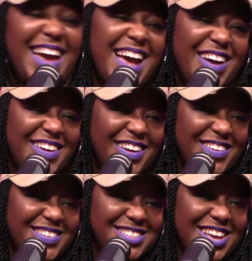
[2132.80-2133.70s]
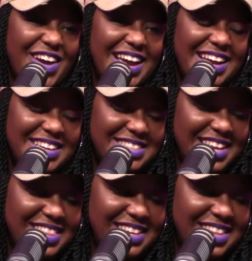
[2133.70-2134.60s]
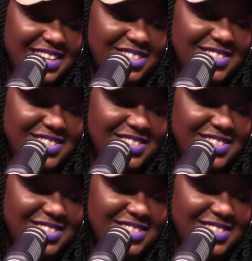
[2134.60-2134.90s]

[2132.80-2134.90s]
I don't know. So I think that's